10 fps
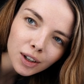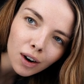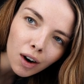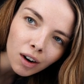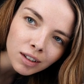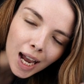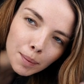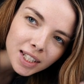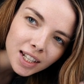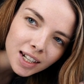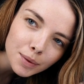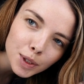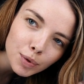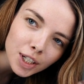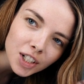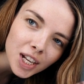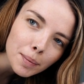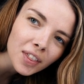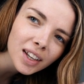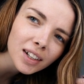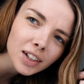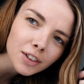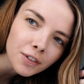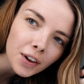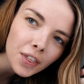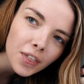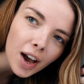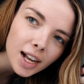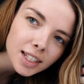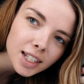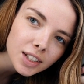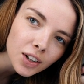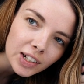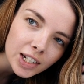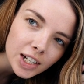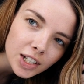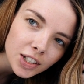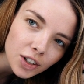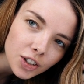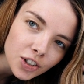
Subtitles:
I got on Amazon. It was pretty cheap. I think I got it for $30